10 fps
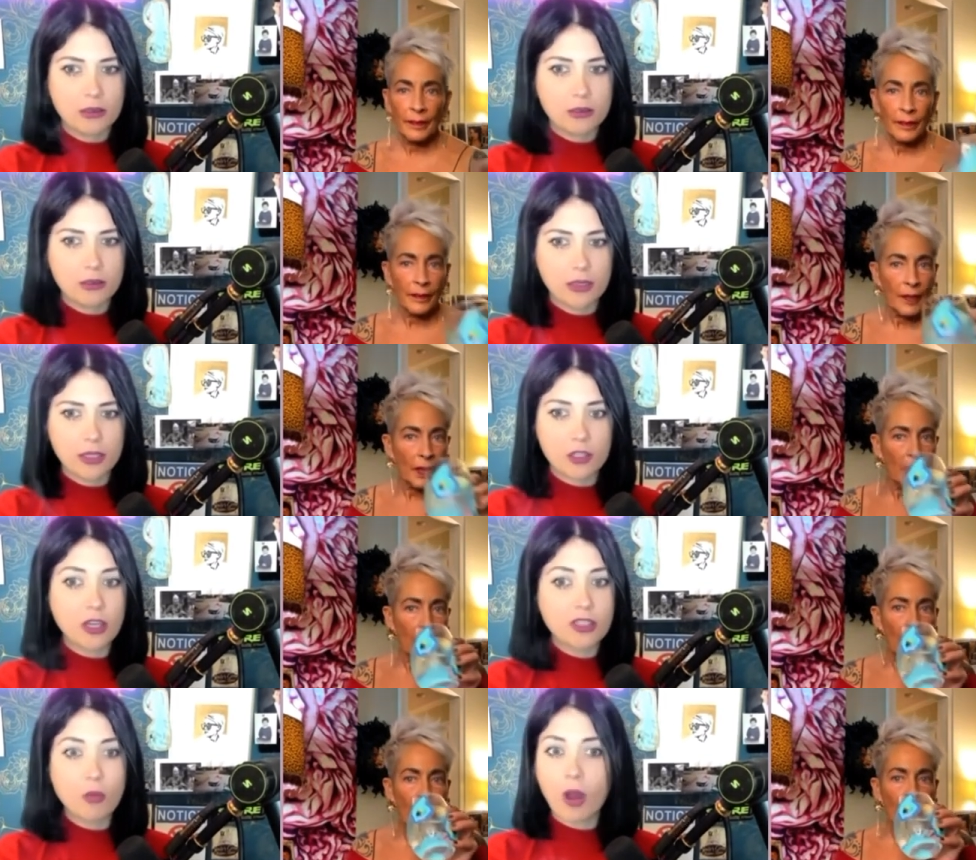Speaker 1: And she doesn't
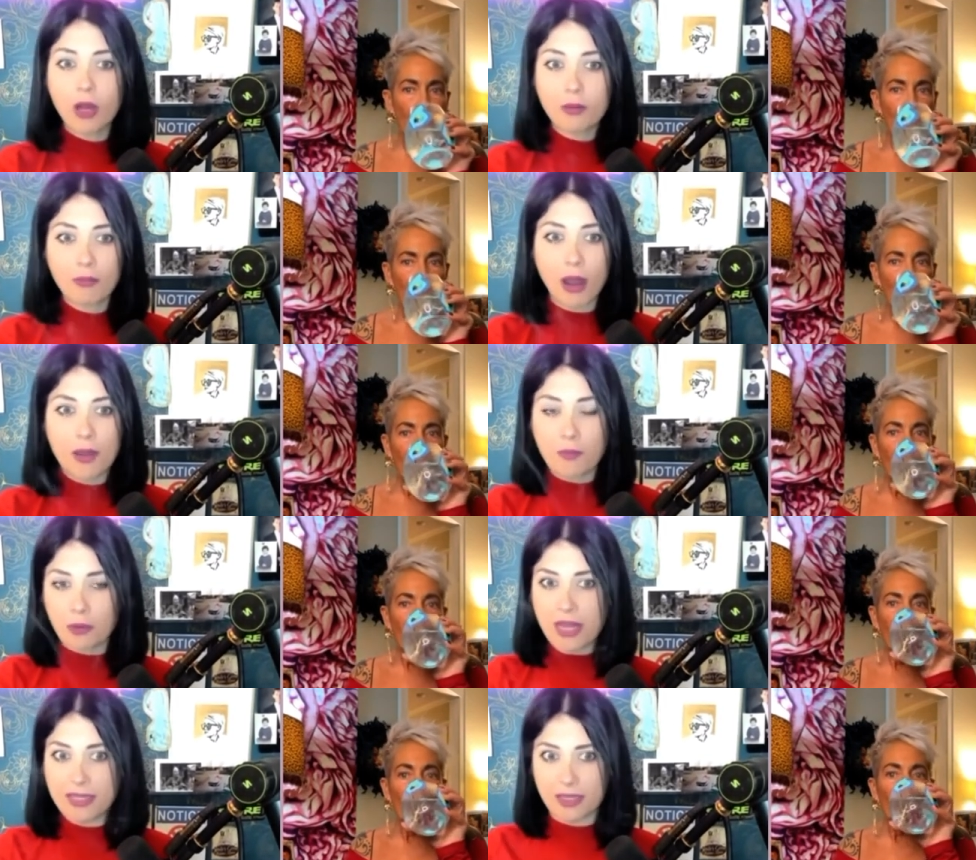want my
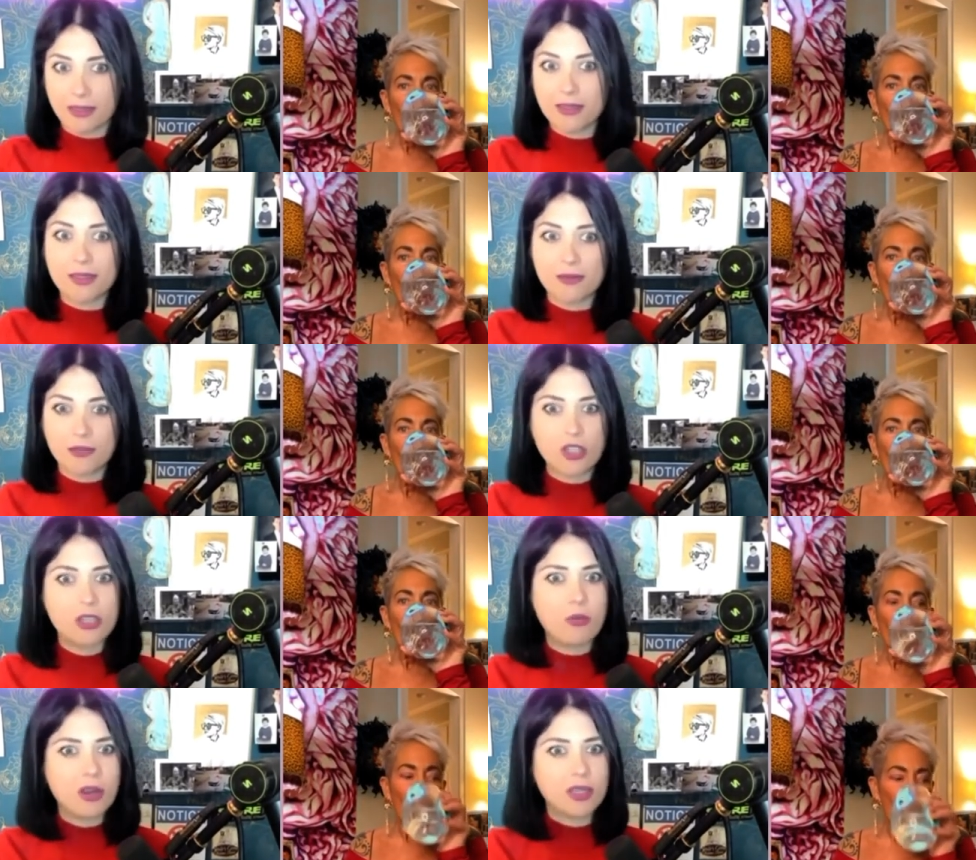presence. She
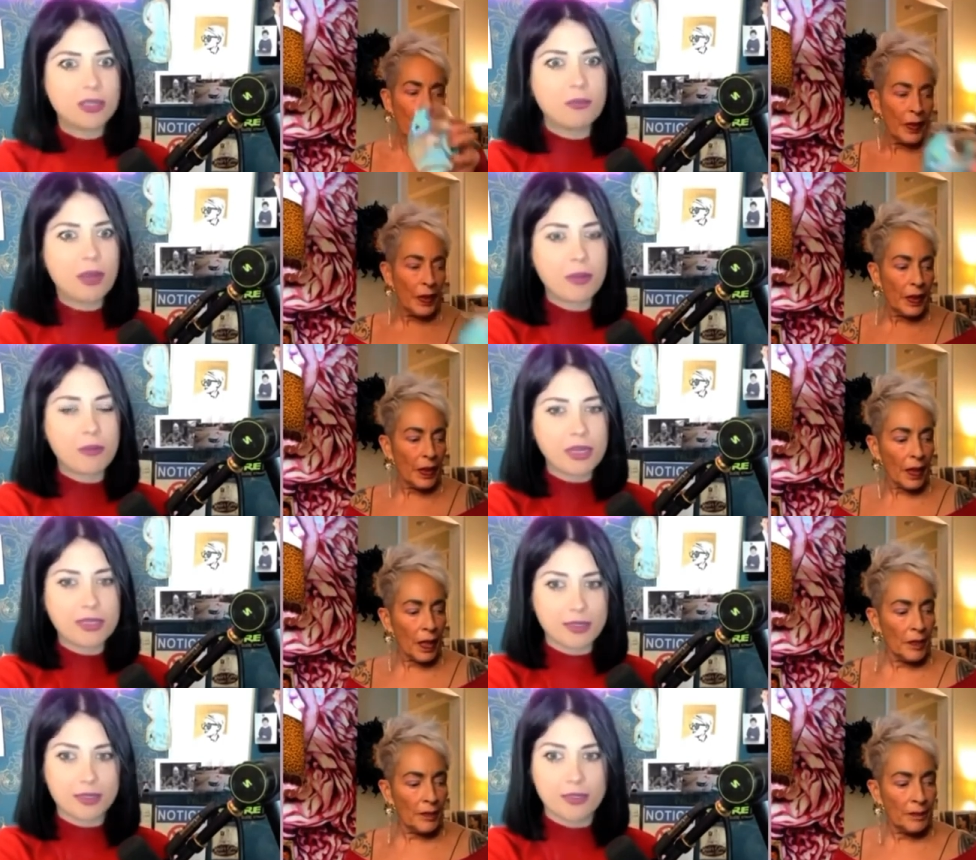wanted my presence
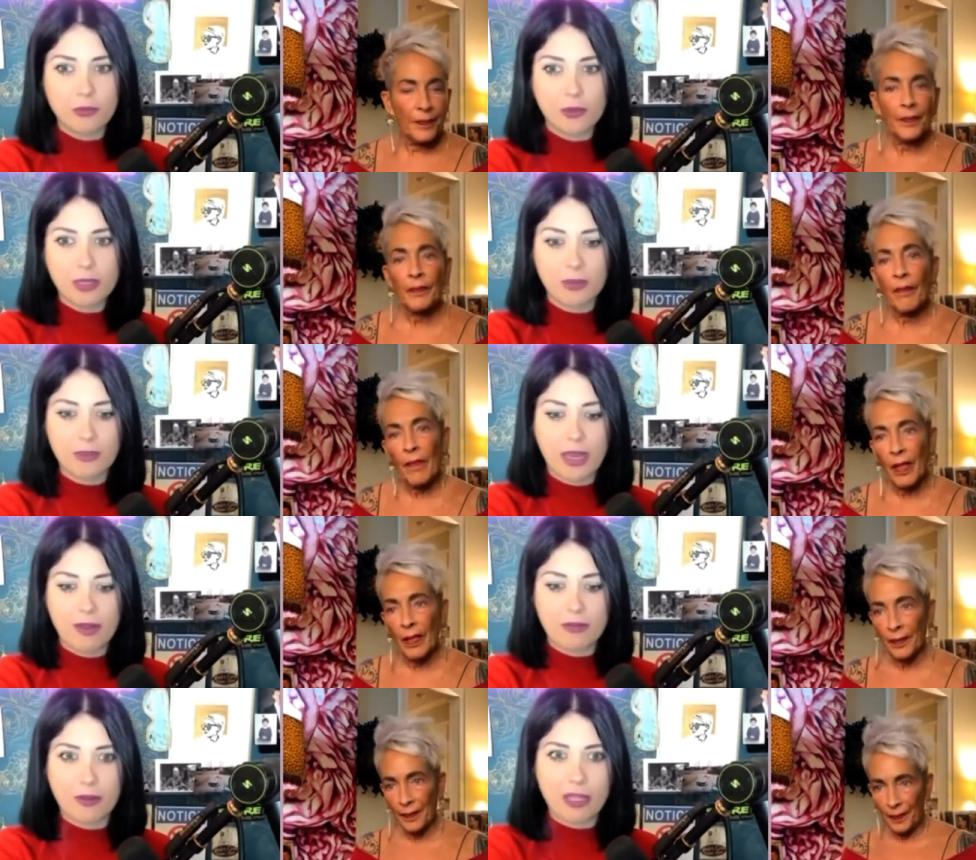and she wouldn't let me have them. That's why my